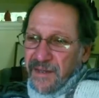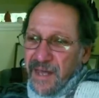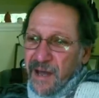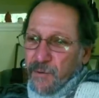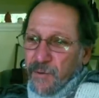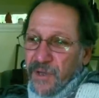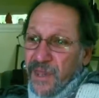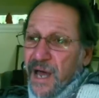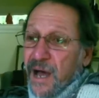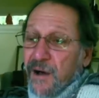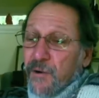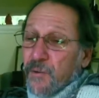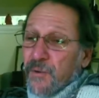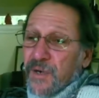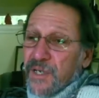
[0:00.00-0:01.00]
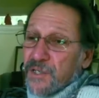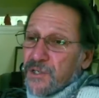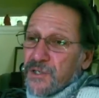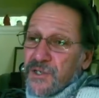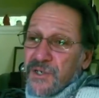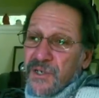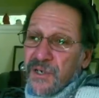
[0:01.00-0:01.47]
that without
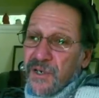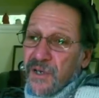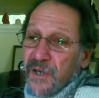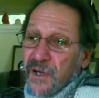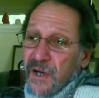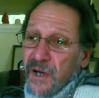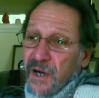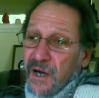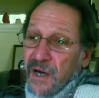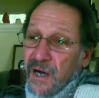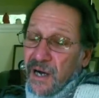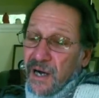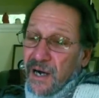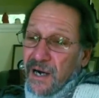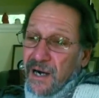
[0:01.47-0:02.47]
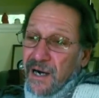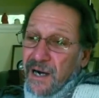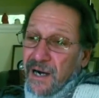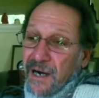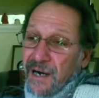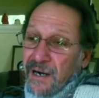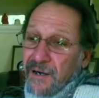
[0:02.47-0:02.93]
which
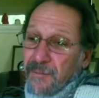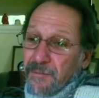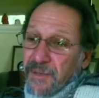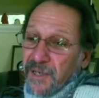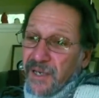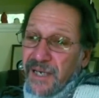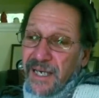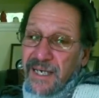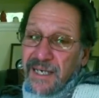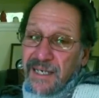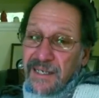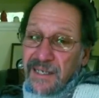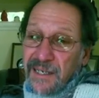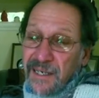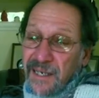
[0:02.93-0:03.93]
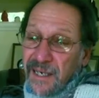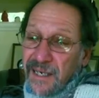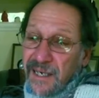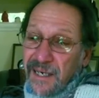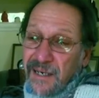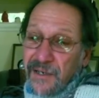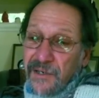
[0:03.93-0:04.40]
our planet
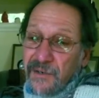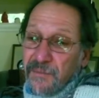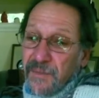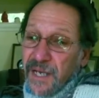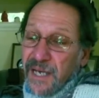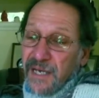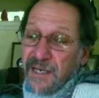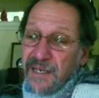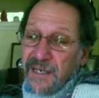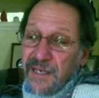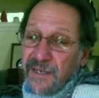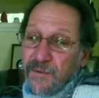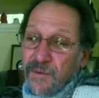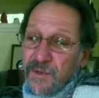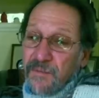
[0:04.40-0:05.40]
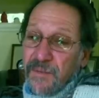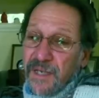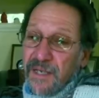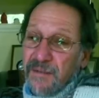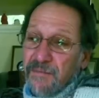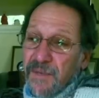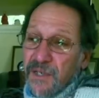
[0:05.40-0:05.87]
and our humanity would
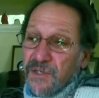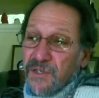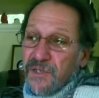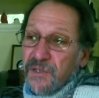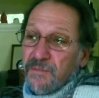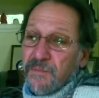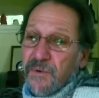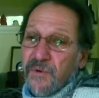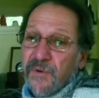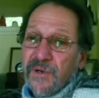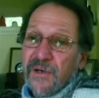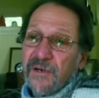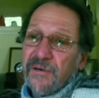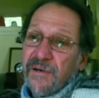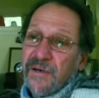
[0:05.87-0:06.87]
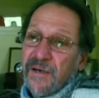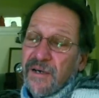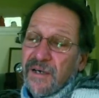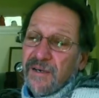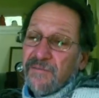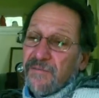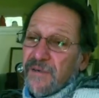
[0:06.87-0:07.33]
be much the poorer
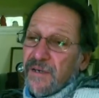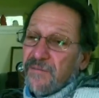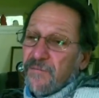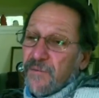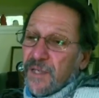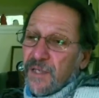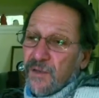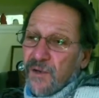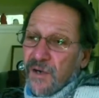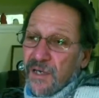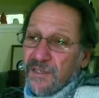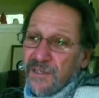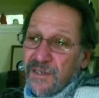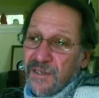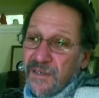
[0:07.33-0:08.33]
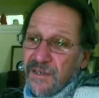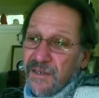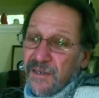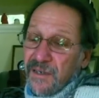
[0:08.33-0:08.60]
if, if we lost.